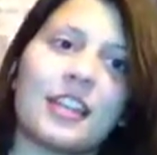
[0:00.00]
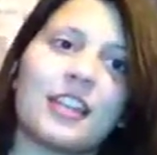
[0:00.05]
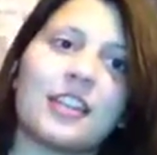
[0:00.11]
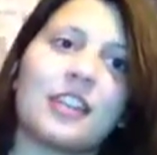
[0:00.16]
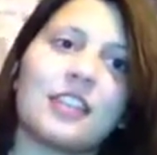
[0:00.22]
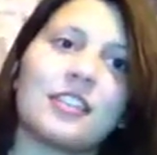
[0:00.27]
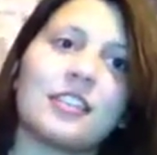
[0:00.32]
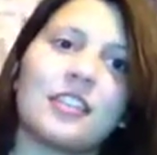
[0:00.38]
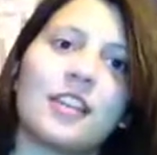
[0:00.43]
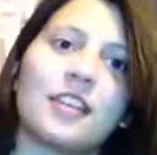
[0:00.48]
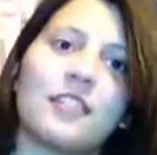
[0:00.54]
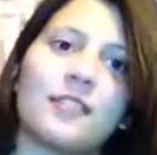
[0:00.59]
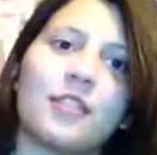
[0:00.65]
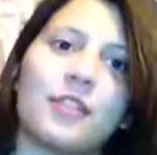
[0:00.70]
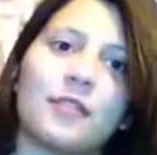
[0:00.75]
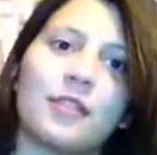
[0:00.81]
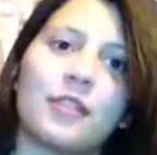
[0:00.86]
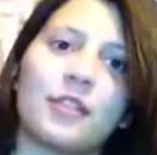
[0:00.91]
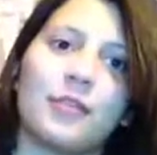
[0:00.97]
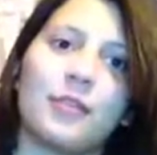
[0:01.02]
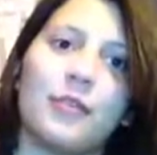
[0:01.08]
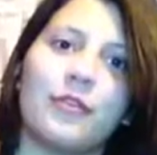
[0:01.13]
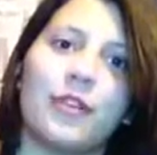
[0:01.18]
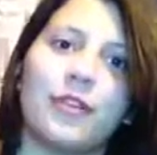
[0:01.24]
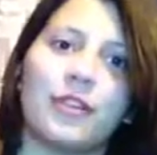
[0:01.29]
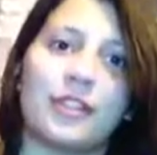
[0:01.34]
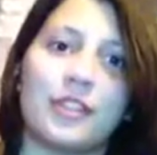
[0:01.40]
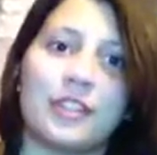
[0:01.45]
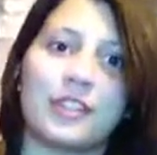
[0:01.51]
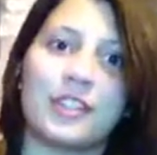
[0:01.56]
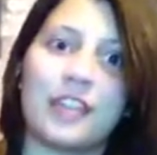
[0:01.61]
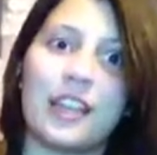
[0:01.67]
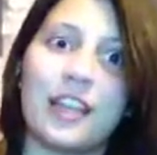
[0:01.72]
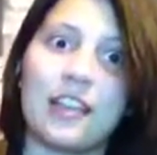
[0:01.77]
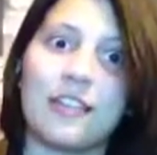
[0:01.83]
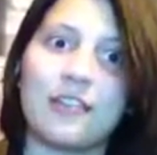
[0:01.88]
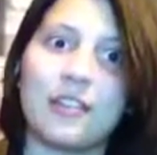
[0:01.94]
And second of all, we're going to move on to this
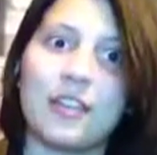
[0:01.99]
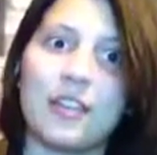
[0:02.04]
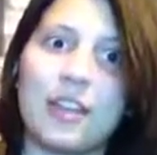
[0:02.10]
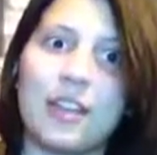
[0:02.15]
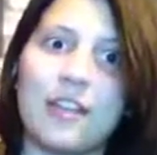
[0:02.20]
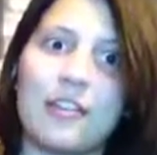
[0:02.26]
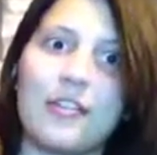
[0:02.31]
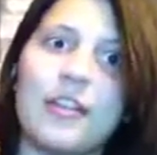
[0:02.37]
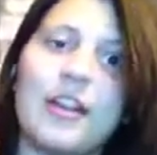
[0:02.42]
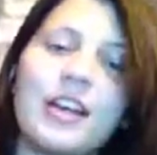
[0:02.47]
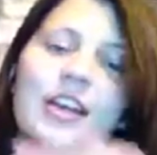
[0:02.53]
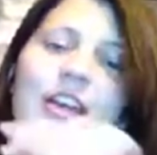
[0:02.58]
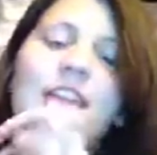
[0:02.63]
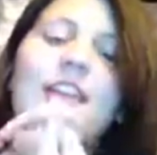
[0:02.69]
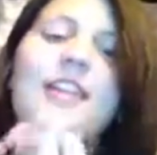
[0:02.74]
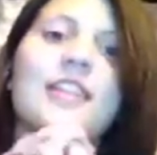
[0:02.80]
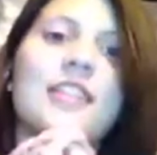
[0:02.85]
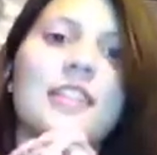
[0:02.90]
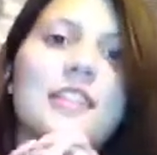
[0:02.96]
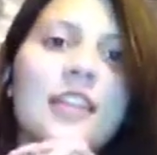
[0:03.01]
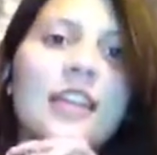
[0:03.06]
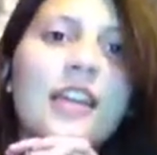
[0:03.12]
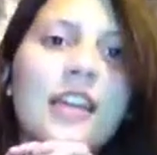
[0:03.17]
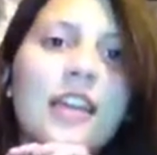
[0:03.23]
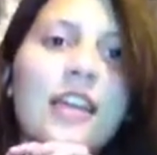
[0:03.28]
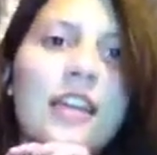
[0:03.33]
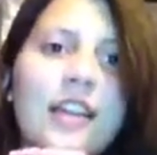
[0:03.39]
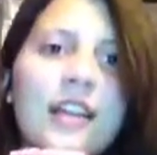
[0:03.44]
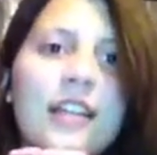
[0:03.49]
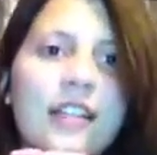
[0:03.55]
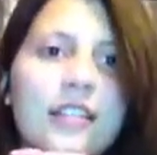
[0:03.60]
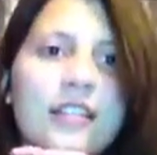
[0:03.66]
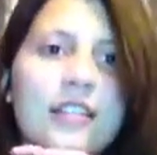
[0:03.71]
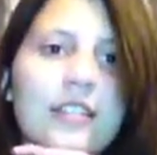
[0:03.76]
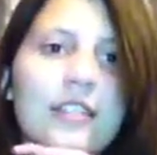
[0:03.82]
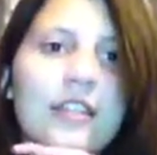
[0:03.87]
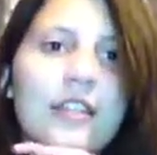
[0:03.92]
tag video, and the tag I
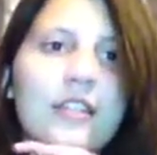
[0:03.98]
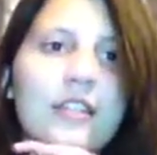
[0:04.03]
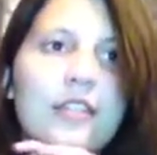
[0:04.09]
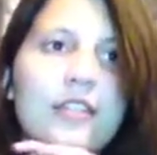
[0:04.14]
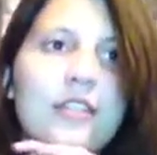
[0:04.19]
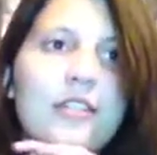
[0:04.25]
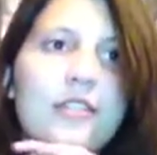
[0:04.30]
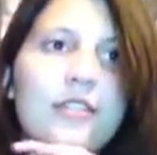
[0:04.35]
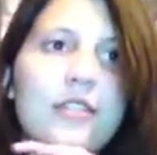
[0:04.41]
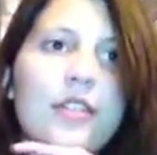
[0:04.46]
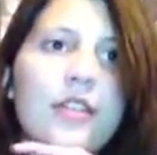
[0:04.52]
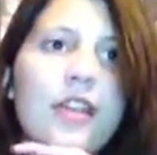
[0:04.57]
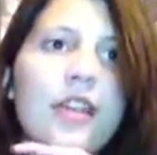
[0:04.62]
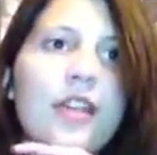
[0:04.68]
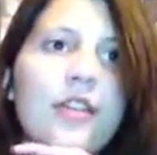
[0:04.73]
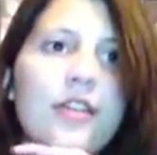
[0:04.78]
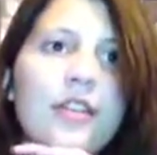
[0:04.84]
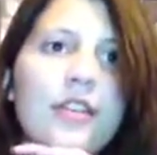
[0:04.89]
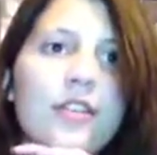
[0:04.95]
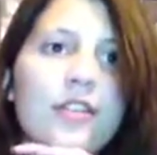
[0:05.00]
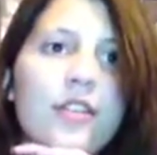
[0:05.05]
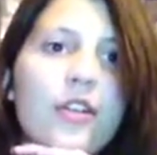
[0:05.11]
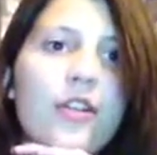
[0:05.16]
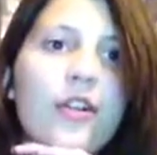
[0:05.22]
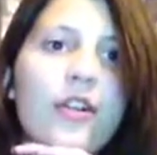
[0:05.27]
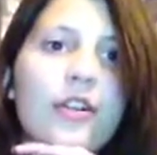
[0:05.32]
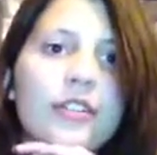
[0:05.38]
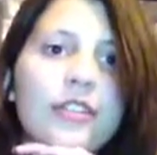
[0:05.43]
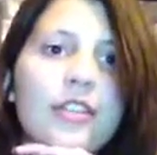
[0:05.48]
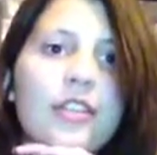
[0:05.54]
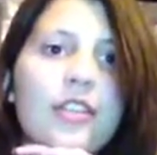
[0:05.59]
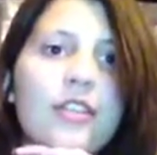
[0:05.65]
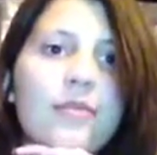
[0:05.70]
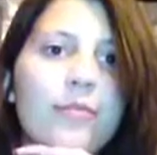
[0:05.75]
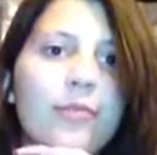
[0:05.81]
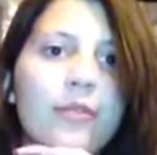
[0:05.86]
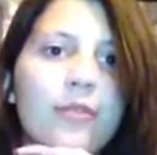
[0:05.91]
decided to do today is called
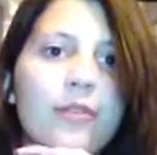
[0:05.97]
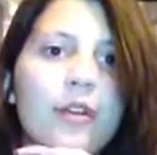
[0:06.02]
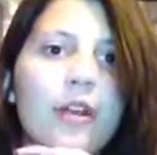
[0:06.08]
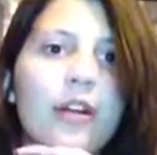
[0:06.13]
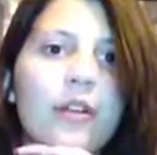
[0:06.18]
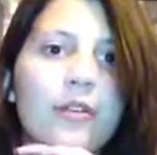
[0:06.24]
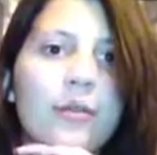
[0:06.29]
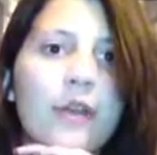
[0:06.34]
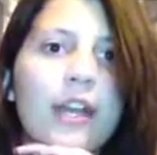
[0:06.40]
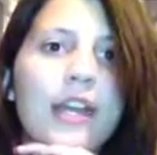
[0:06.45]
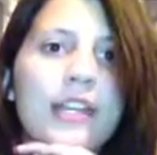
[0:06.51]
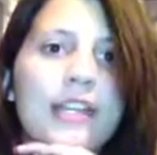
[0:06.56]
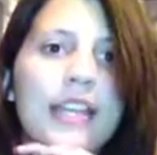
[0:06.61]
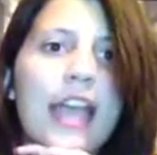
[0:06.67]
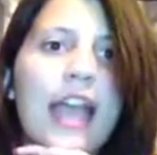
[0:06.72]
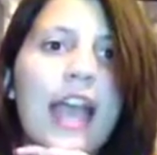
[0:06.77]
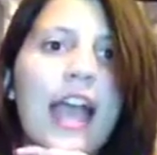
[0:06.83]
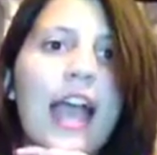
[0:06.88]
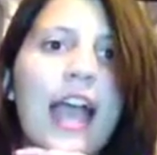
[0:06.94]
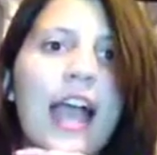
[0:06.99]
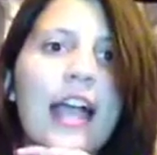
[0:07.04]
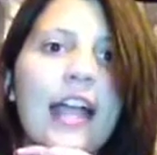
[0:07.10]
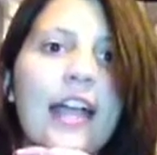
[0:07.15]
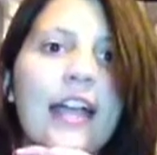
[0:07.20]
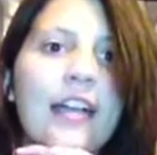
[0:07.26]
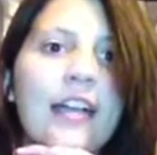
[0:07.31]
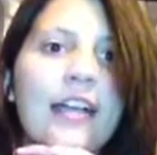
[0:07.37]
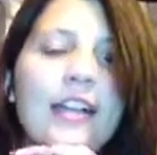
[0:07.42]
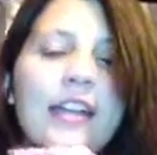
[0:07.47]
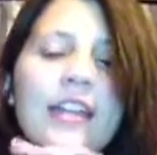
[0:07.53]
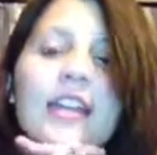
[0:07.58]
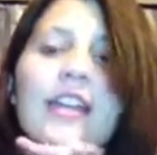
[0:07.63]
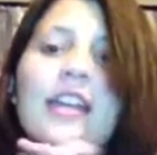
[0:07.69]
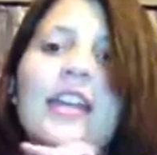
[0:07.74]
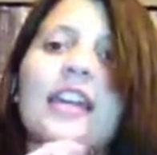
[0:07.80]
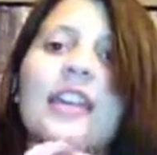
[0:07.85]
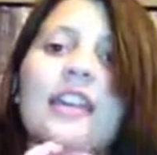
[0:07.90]
the Broadway tag,
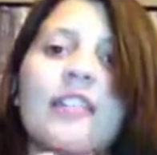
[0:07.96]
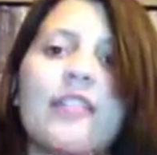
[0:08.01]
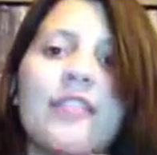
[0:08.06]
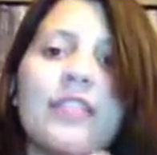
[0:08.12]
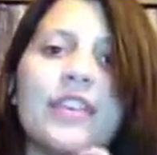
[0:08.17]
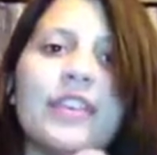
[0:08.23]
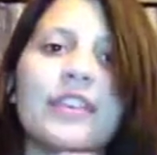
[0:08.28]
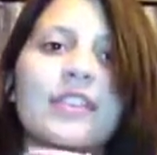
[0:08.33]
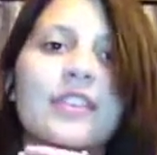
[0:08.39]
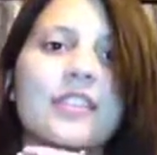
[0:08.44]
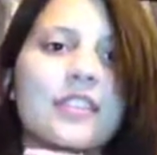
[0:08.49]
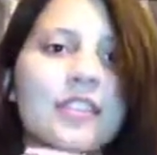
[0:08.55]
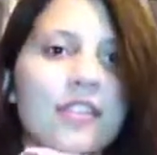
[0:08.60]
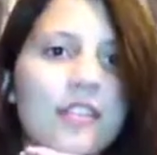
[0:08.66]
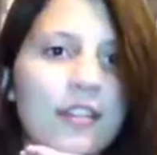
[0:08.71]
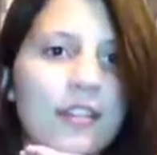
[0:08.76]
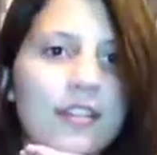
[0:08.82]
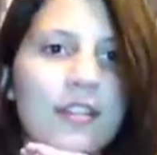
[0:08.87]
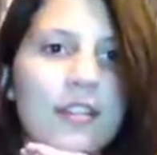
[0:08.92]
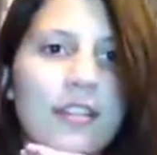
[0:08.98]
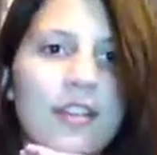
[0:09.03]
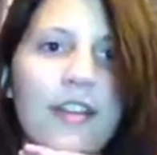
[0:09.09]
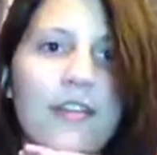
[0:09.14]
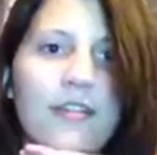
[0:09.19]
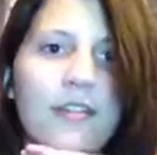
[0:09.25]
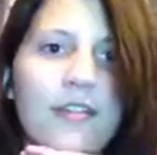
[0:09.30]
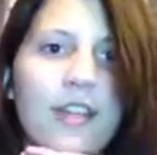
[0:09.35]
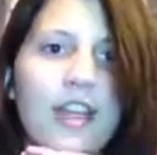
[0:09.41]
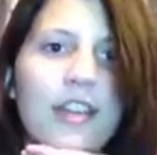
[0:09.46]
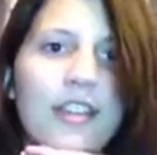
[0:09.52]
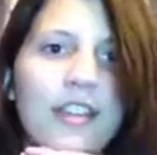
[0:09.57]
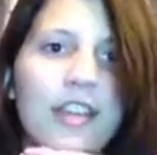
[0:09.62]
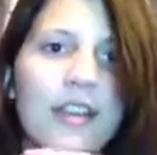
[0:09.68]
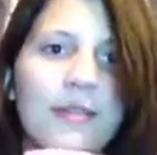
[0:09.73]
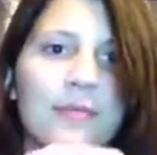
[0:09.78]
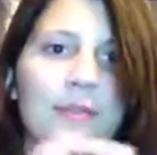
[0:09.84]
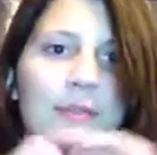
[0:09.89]
and this is in honor of the fact
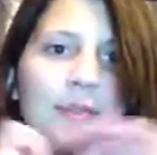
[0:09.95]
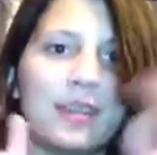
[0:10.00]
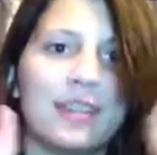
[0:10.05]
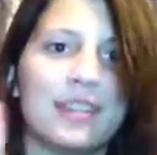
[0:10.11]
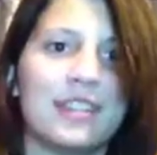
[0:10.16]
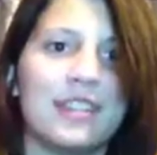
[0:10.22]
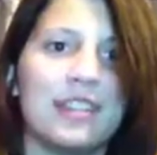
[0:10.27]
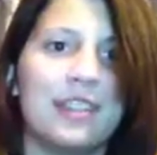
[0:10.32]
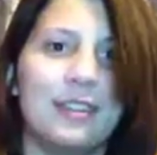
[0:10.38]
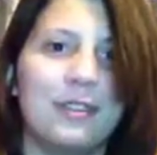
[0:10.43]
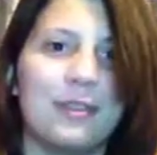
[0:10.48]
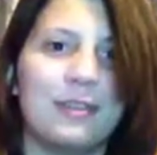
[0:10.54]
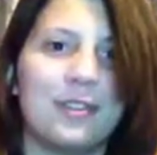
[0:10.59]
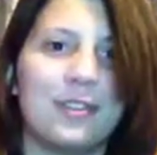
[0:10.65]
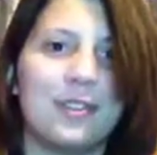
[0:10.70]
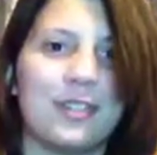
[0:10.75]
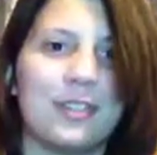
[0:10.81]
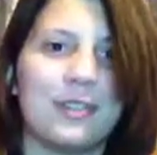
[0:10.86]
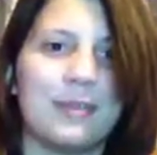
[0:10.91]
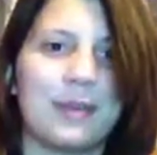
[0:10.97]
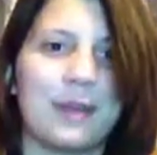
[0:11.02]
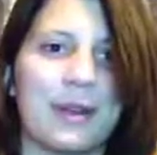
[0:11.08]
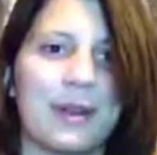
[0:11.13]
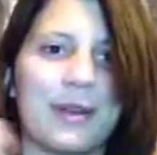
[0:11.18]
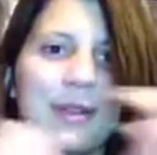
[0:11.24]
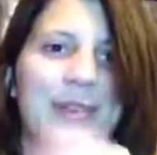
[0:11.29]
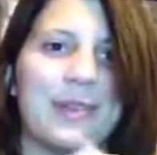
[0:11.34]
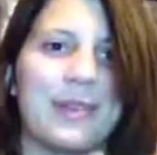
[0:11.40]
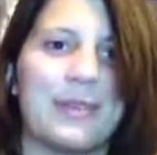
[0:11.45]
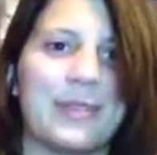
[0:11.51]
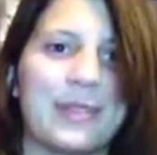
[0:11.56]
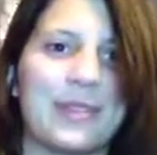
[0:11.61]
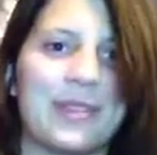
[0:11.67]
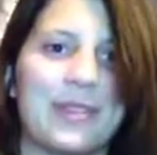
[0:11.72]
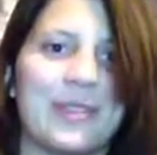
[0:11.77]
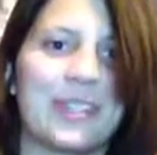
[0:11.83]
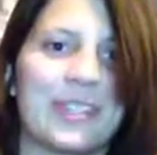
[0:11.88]
that I'm going to see Newsies tomorrow, and I'm
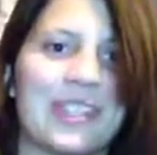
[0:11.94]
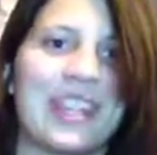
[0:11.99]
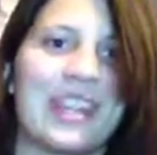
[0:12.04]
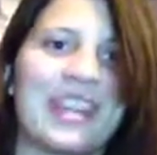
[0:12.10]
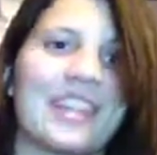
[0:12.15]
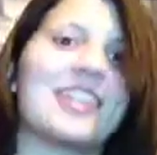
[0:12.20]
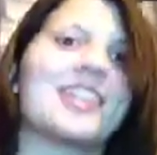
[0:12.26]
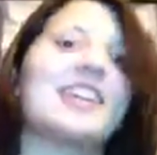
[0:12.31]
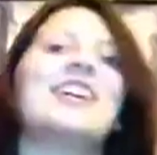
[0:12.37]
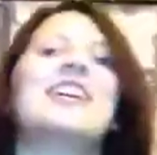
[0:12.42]
so excited.